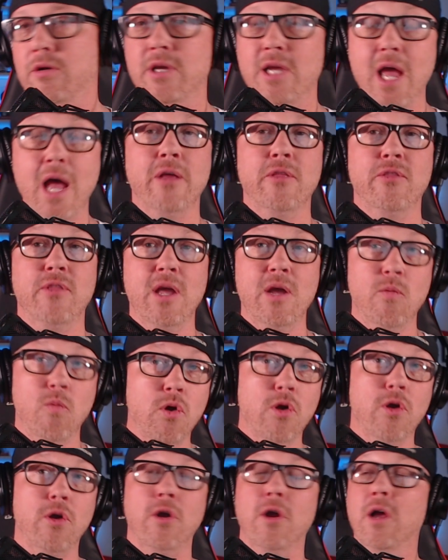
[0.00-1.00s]
Yeah, they
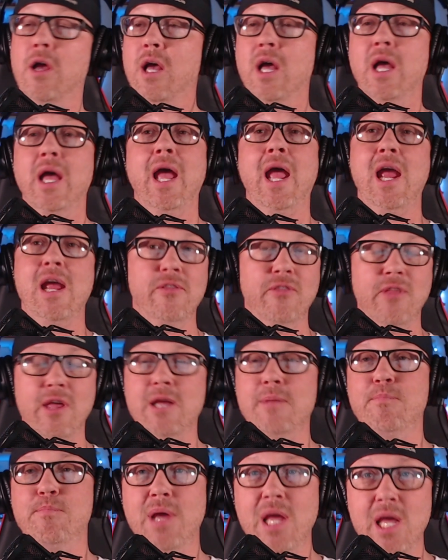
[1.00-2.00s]
were. And they
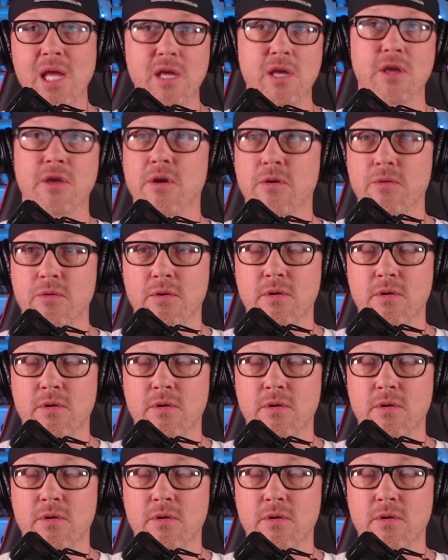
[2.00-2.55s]
beat you.